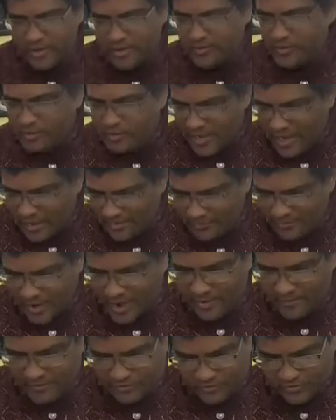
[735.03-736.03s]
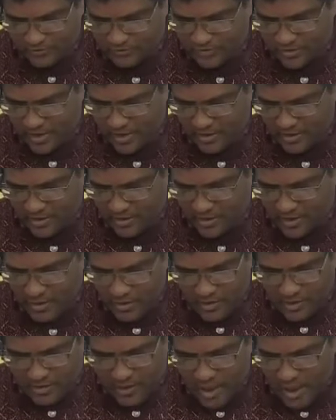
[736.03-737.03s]
It means enzymes is there.
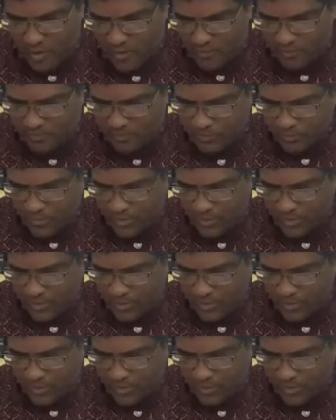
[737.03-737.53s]
Now,